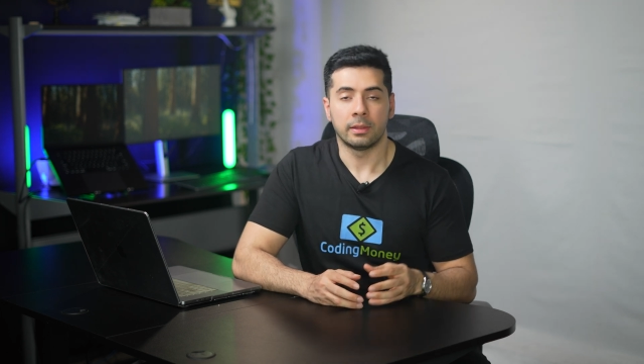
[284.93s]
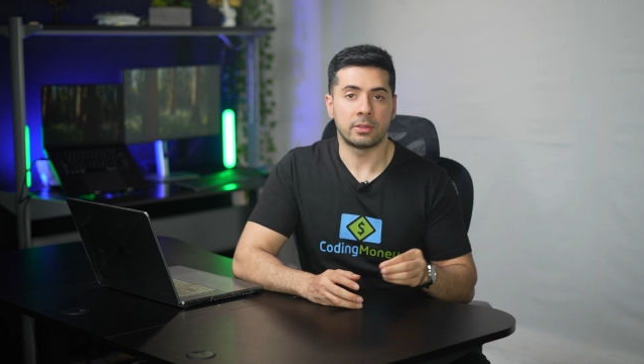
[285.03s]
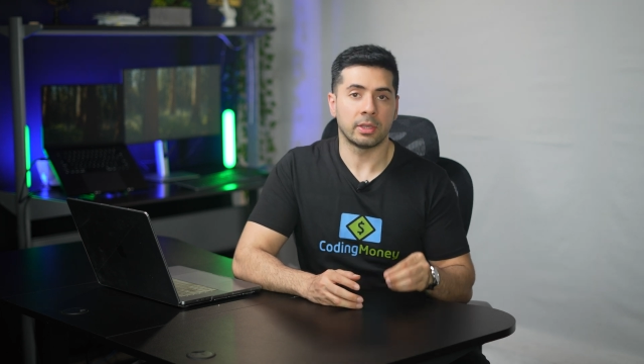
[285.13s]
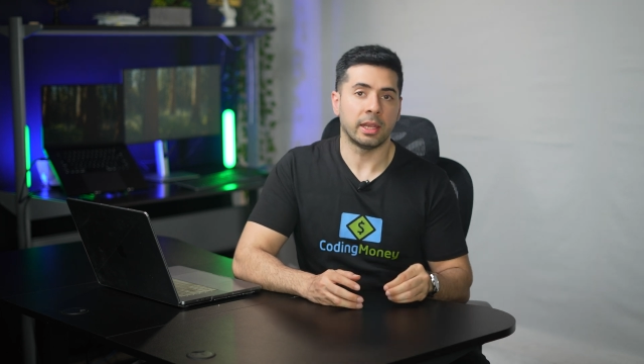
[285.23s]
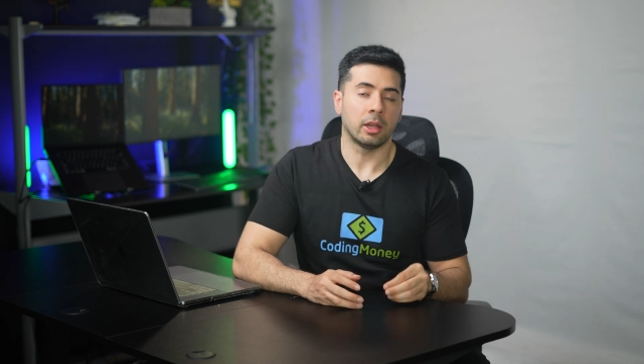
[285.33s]
The
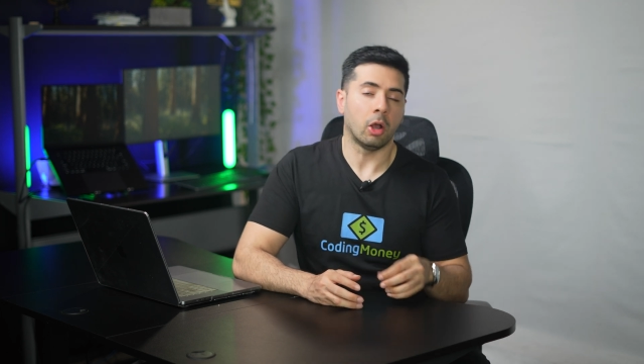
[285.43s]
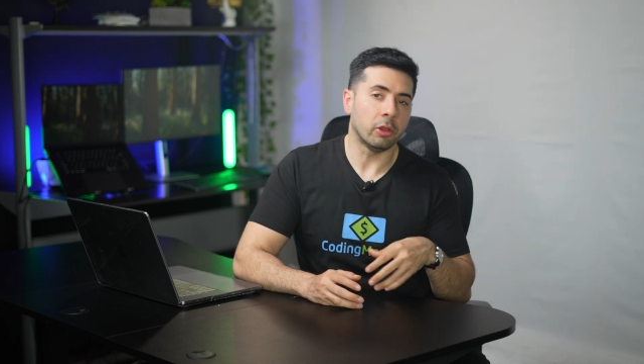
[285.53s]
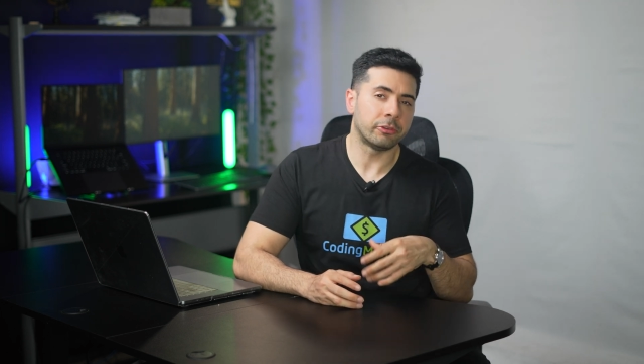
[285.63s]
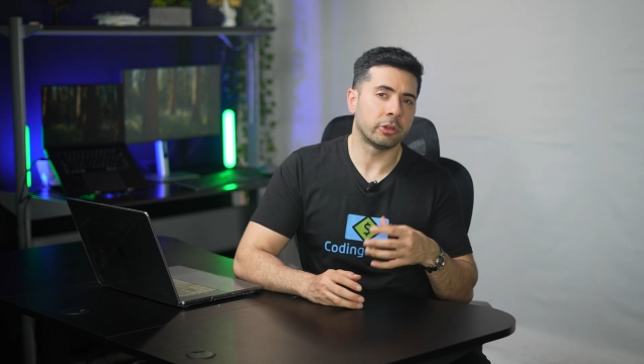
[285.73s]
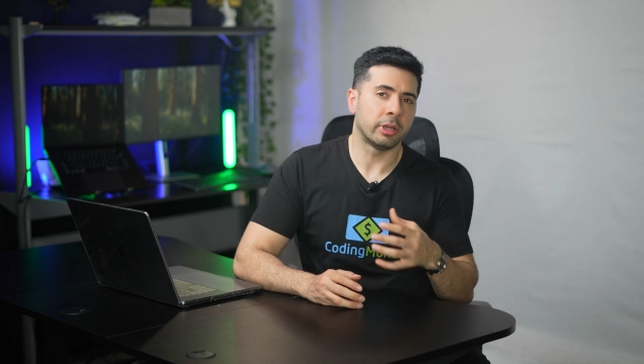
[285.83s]
site
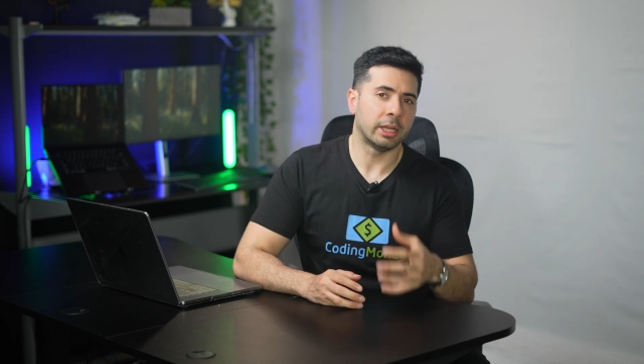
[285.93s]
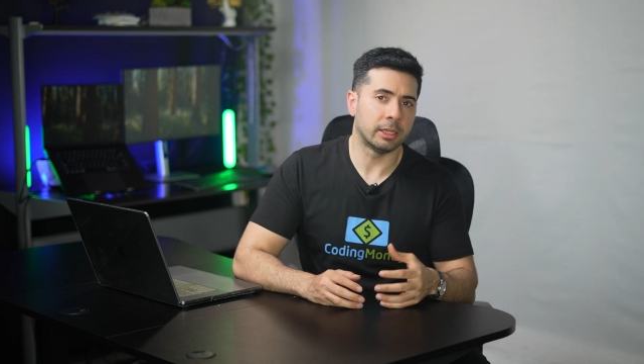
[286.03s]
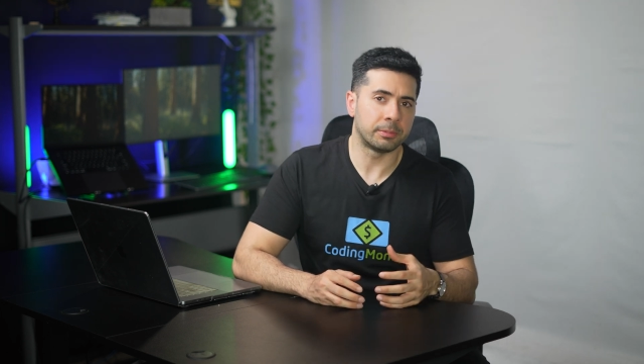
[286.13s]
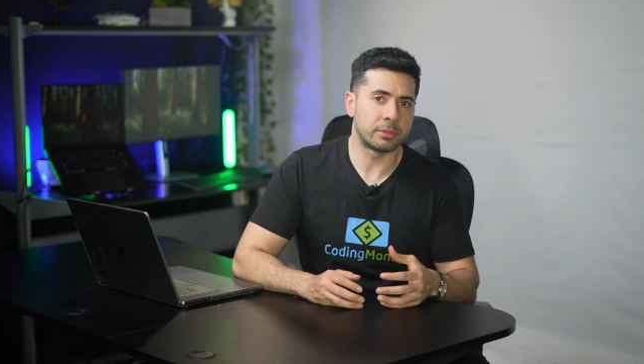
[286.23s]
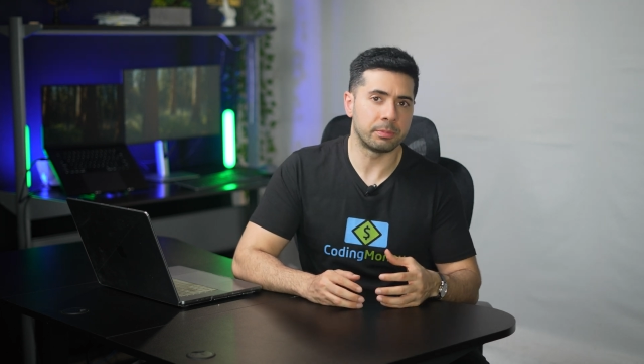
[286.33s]
also
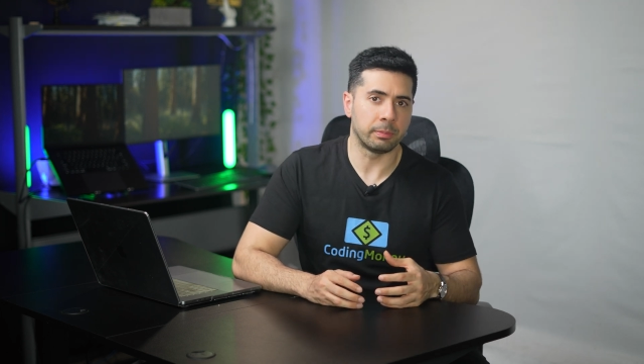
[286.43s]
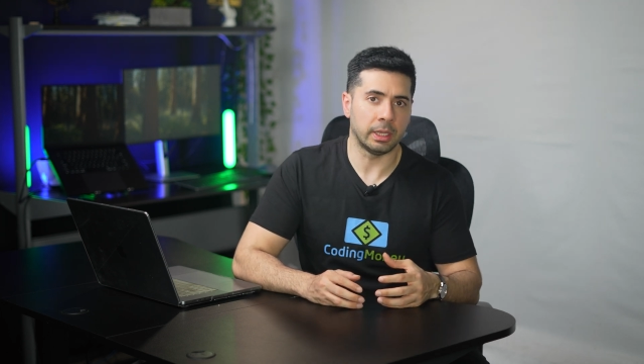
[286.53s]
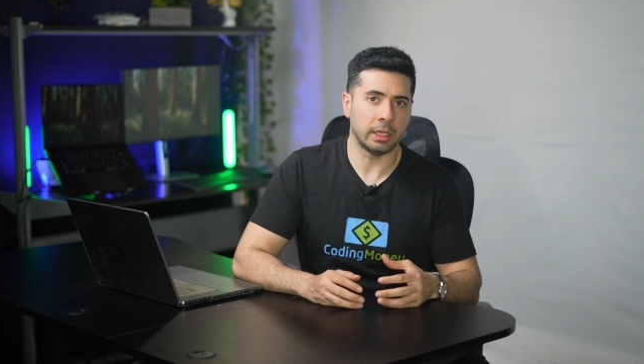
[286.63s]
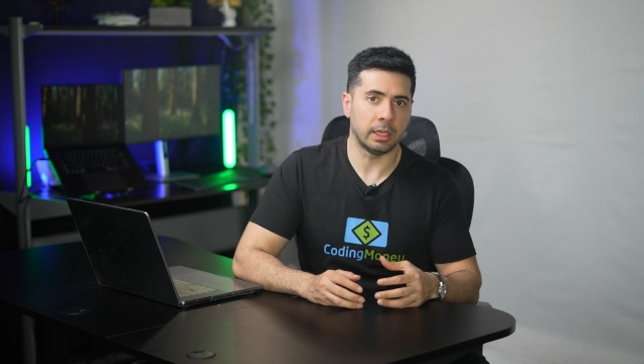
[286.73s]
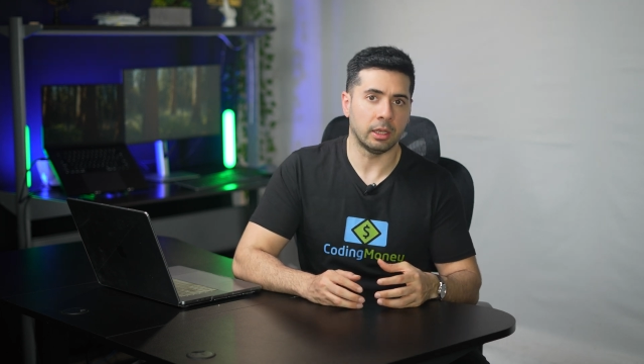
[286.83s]
helps
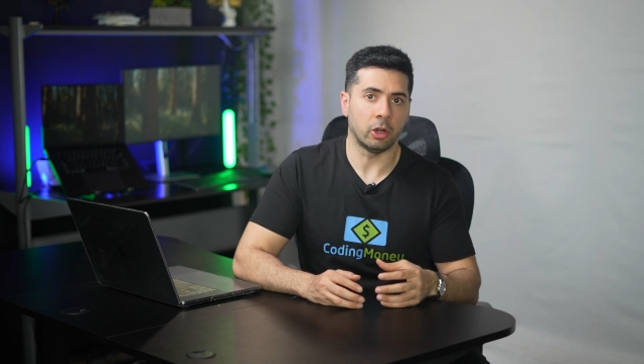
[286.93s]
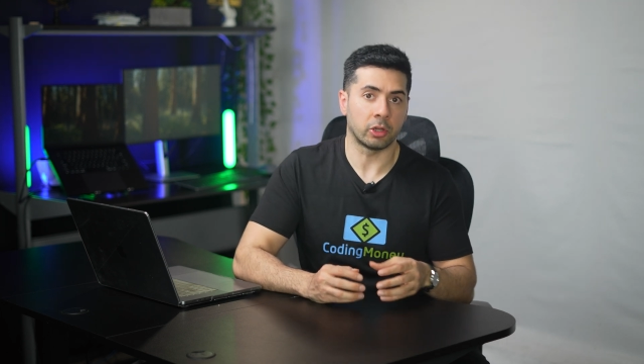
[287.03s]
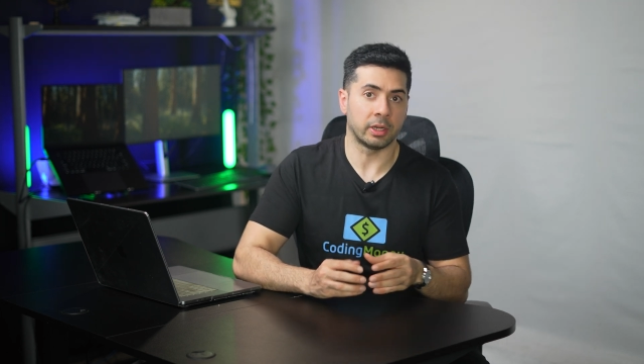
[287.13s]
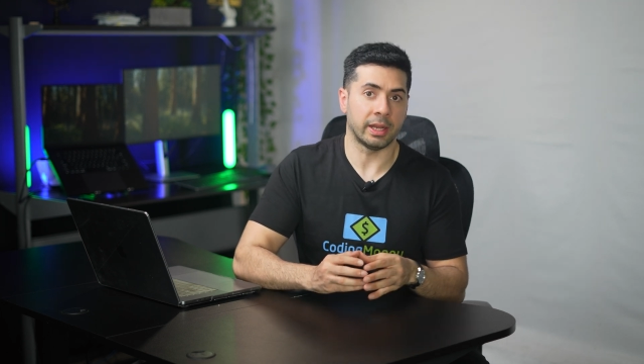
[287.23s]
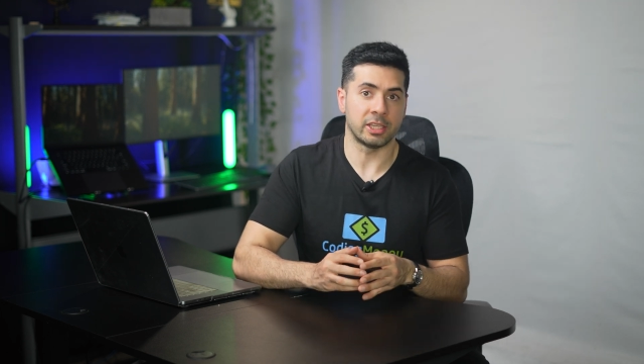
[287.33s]
me
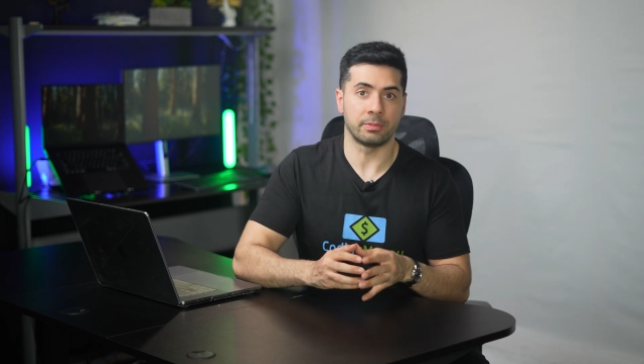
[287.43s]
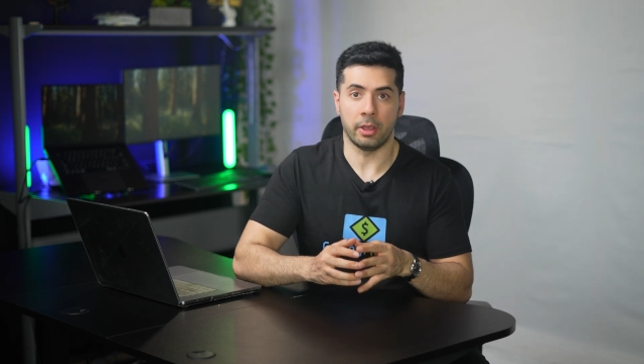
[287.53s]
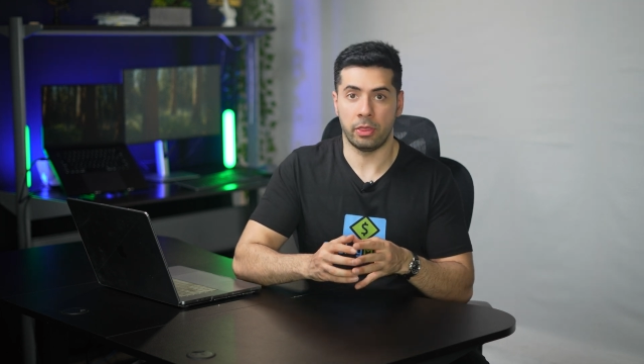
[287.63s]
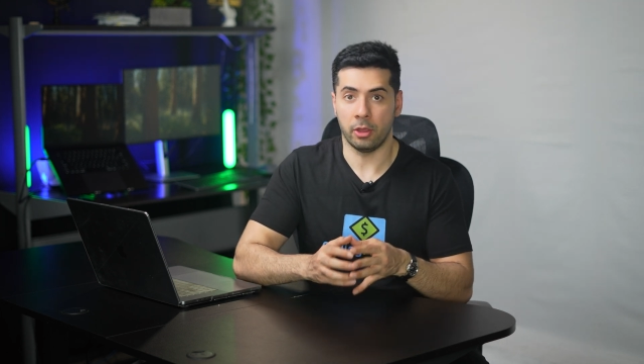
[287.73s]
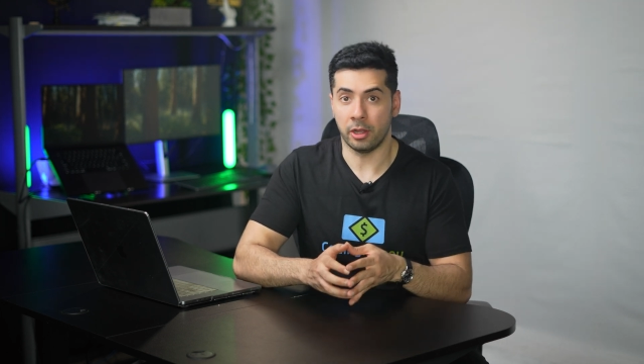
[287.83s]
organize
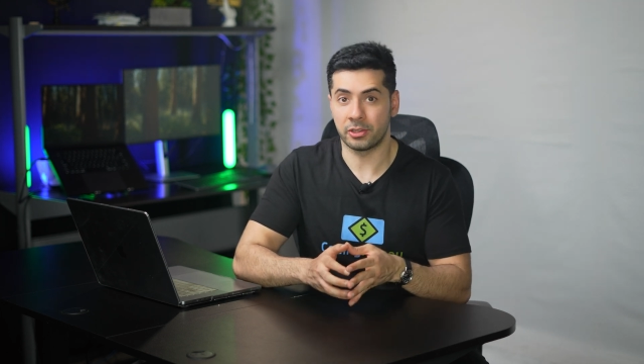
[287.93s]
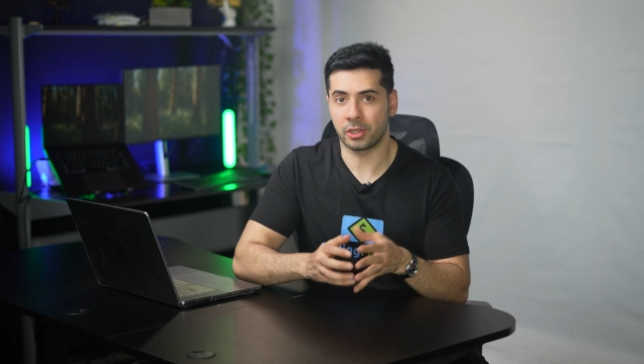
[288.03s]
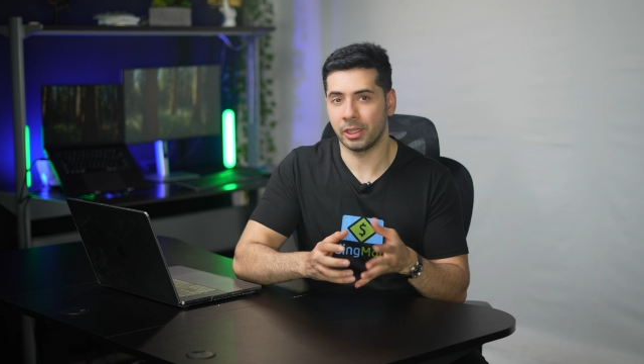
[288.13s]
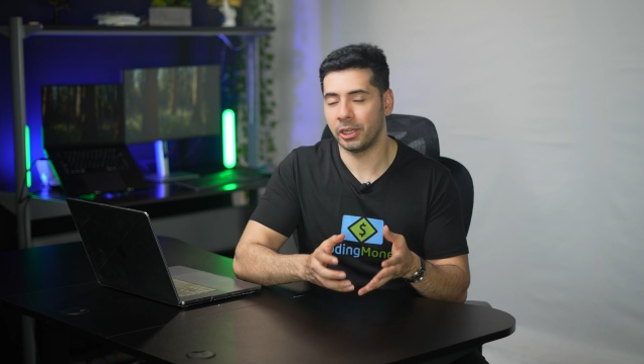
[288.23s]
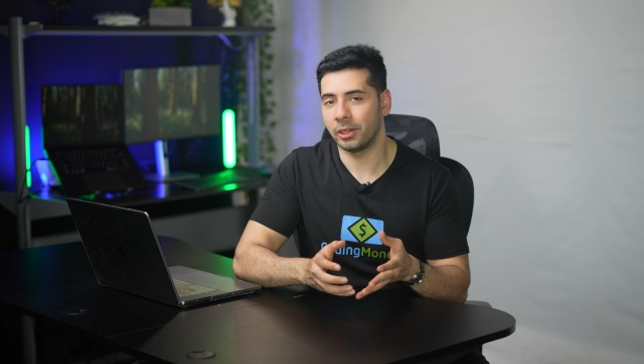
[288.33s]
my thoughts
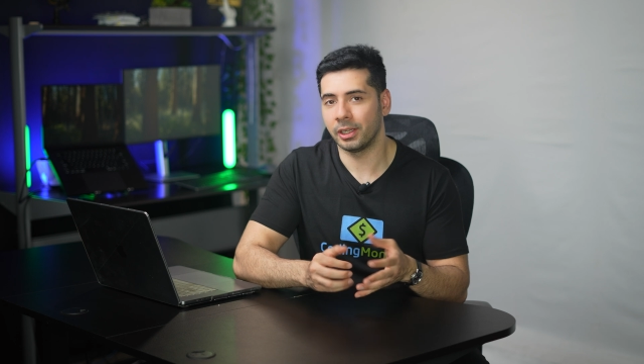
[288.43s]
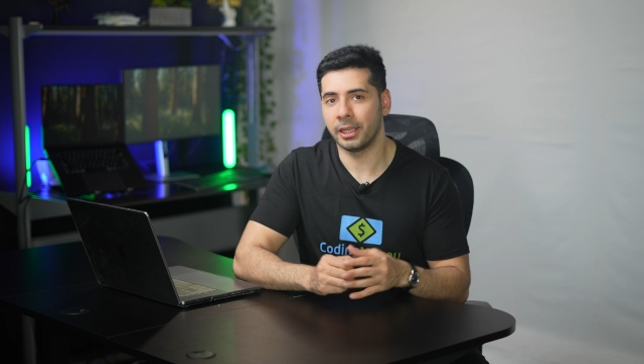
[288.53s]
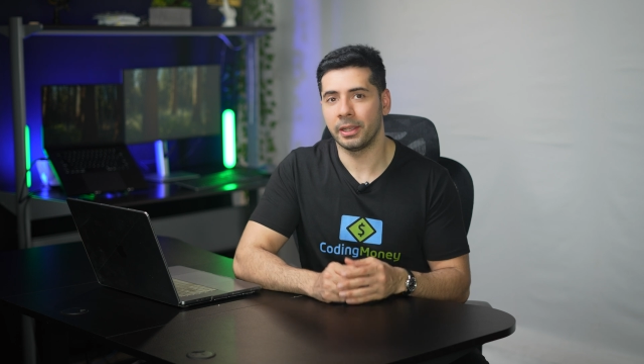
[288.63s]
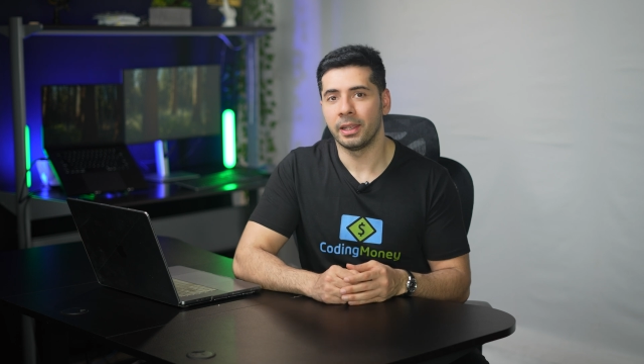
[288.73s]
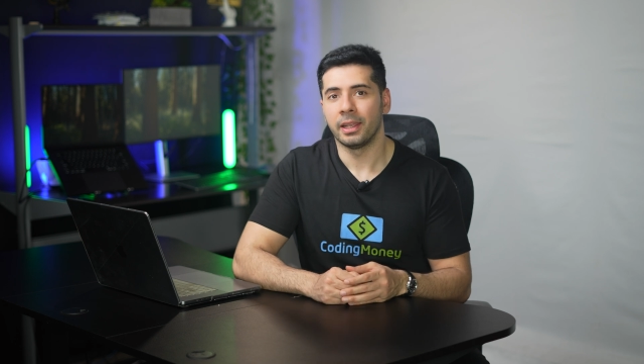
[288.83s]

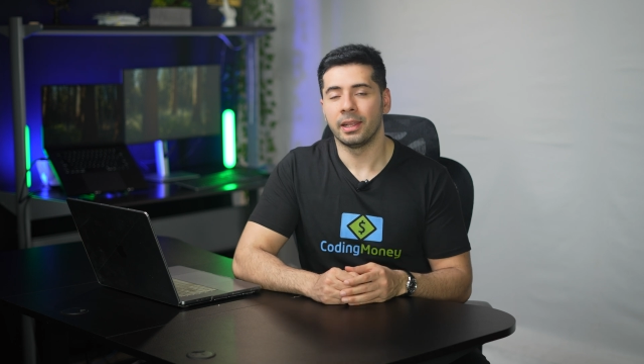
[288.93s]
clearly,